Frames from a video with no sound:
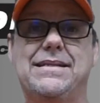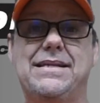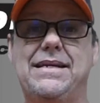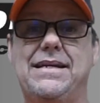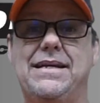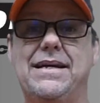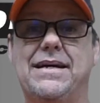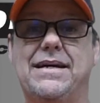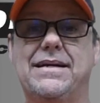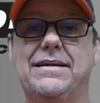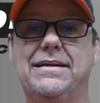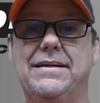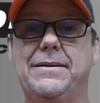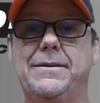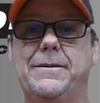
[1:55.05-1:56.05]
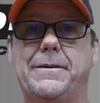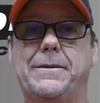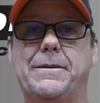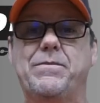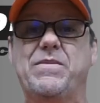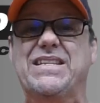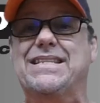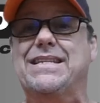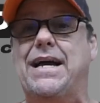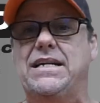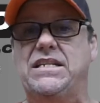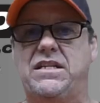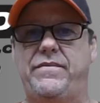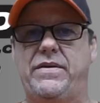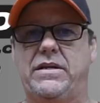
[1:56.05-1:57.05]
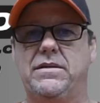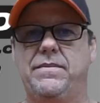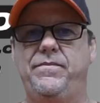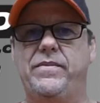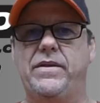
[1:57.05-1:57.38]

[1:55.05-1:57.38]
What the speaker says: the size of it.